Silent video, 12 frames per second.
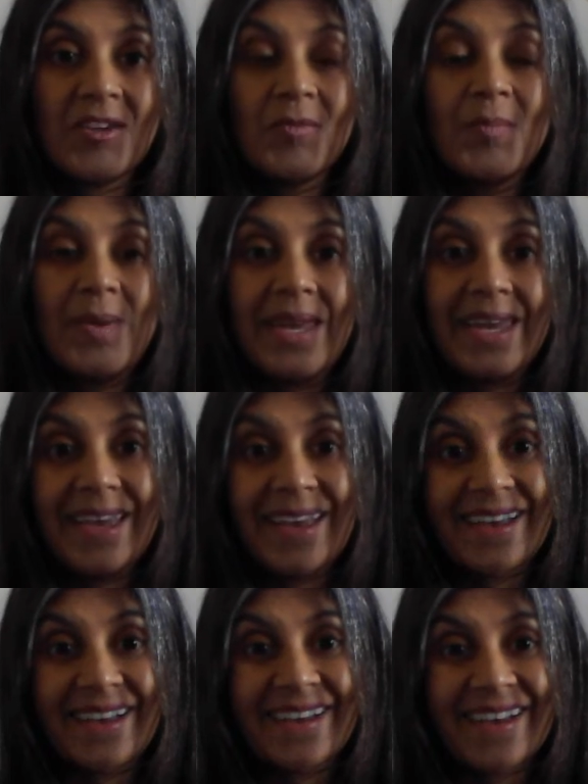of
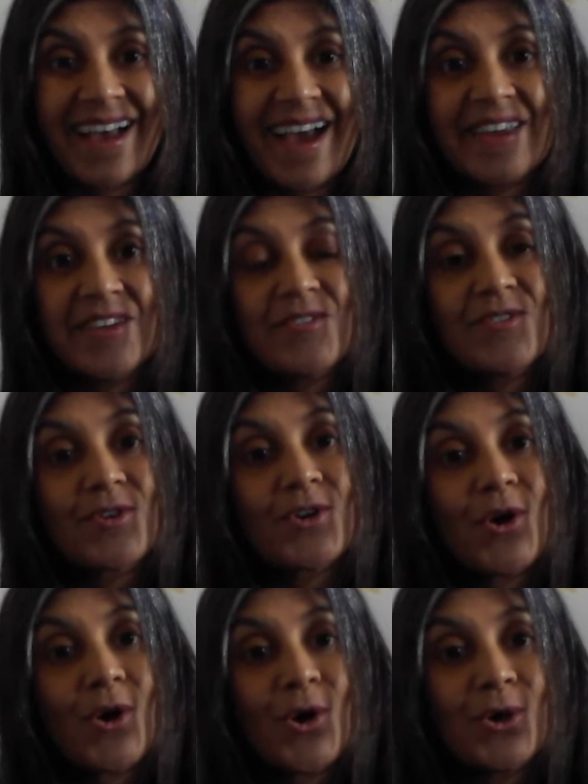being, and of
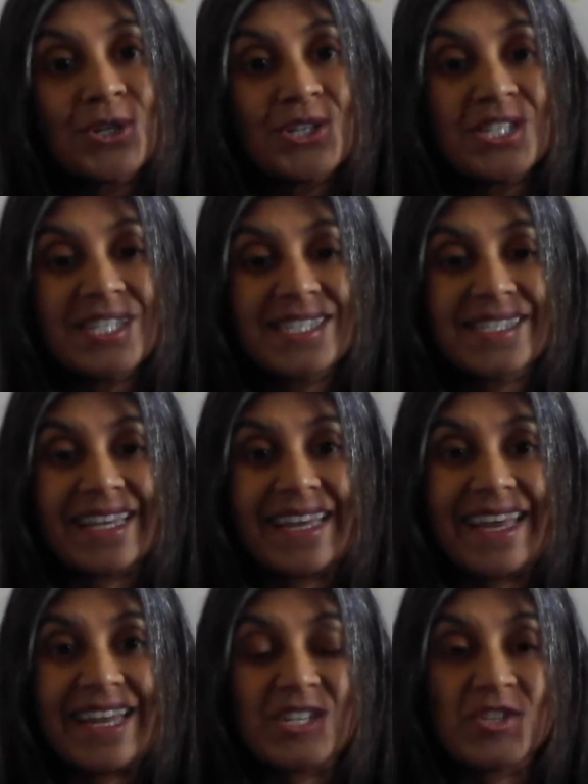
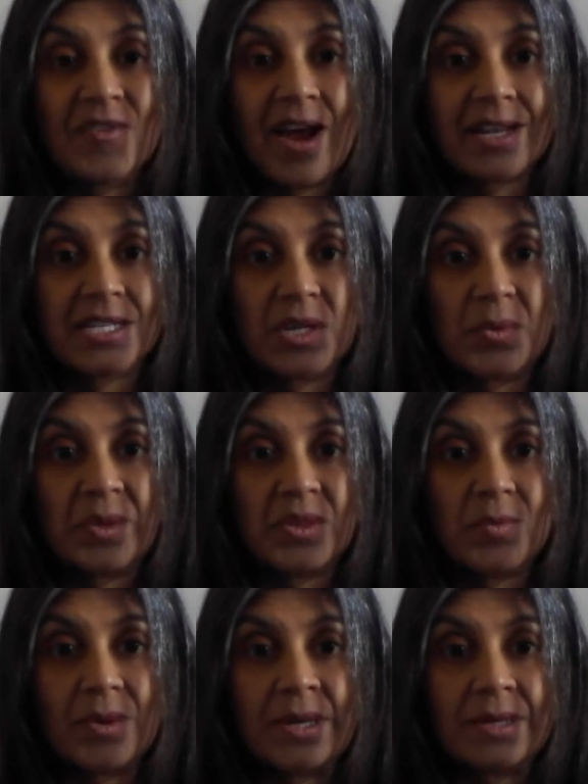consciously interacting
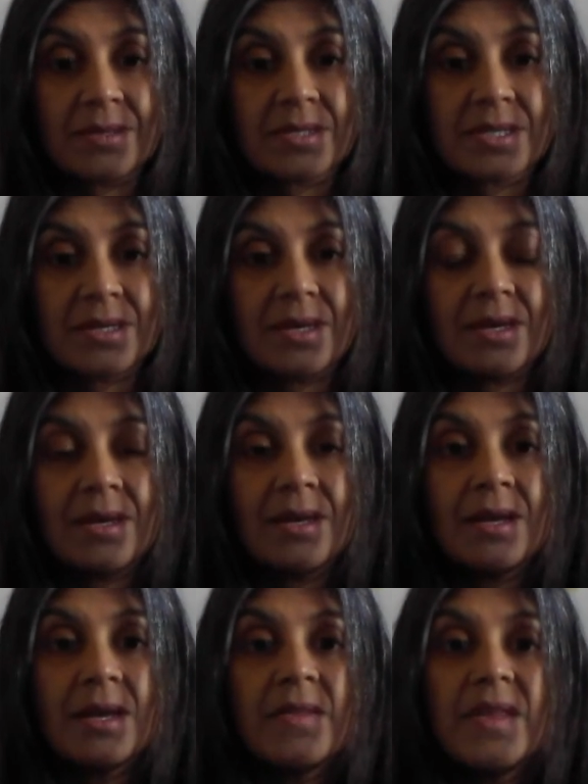with the world.
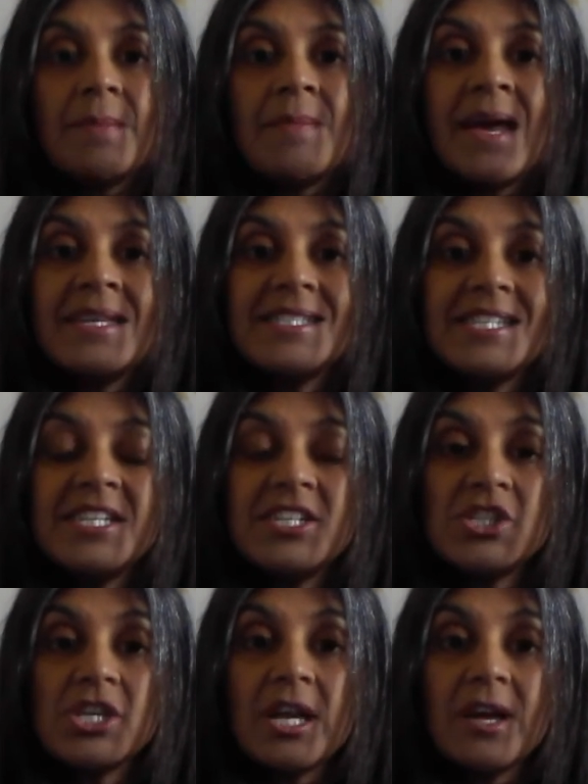Their
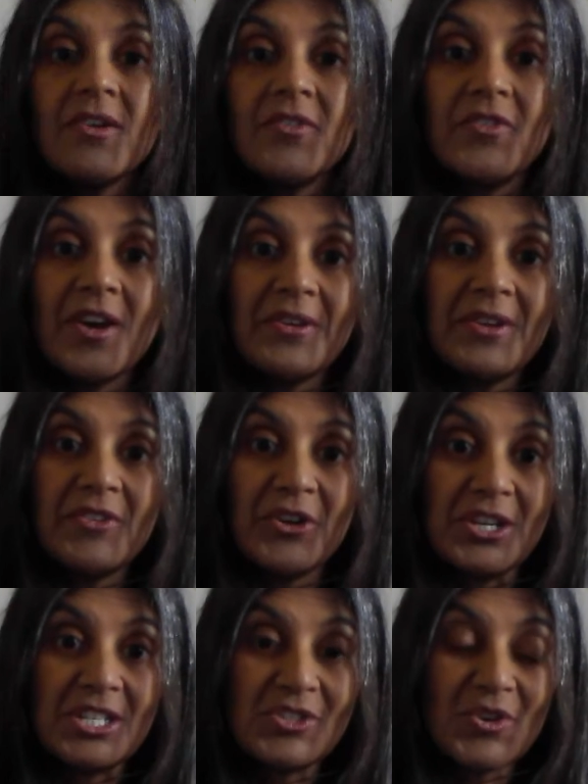message very,
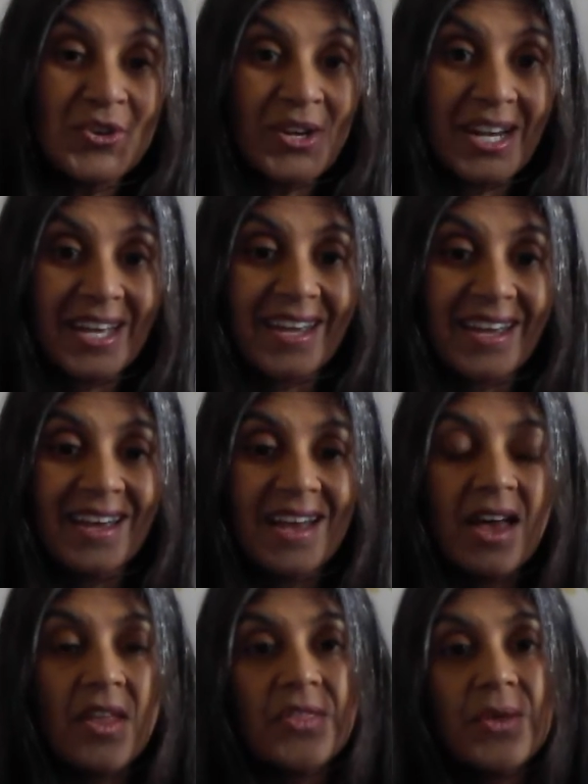very strongly
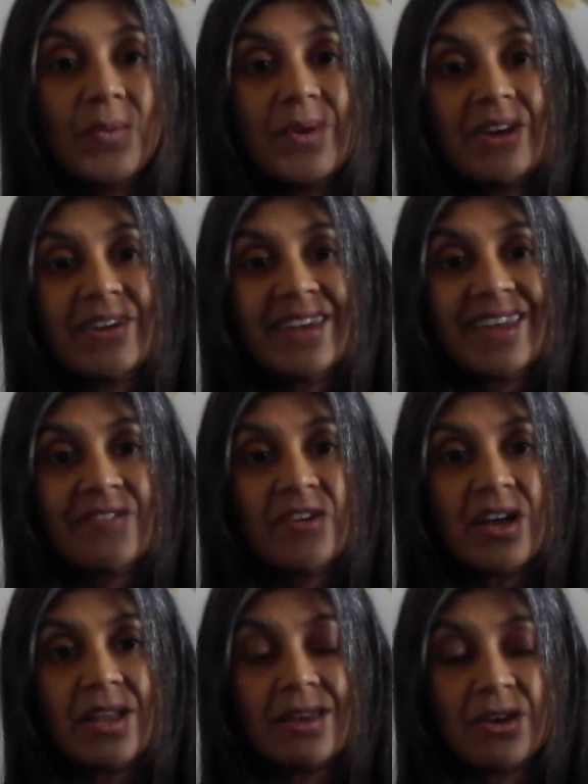that we are
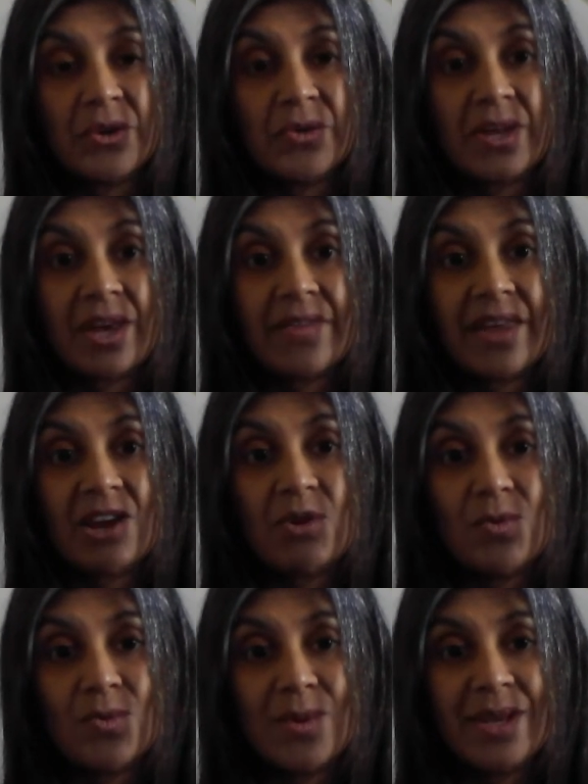never alone and they
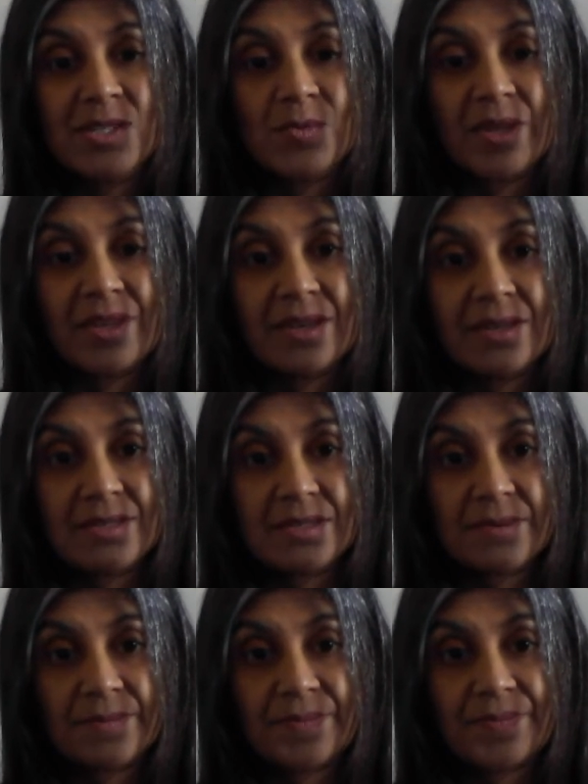are always with
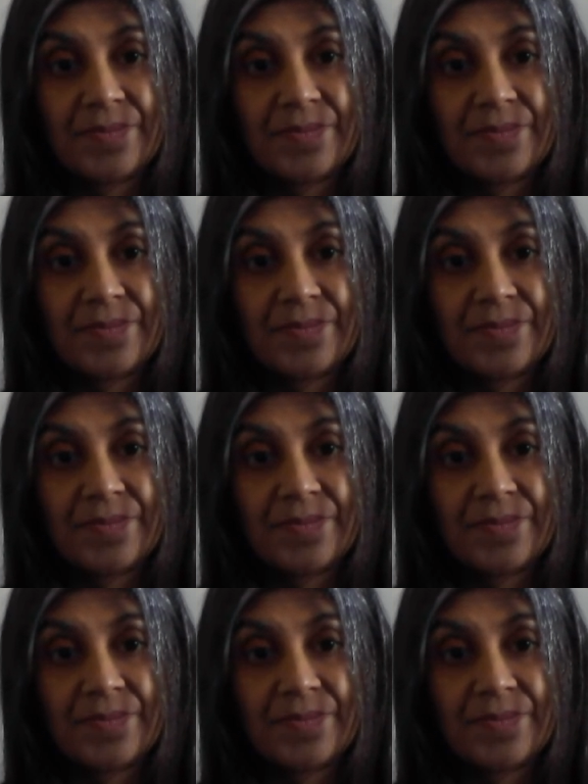us.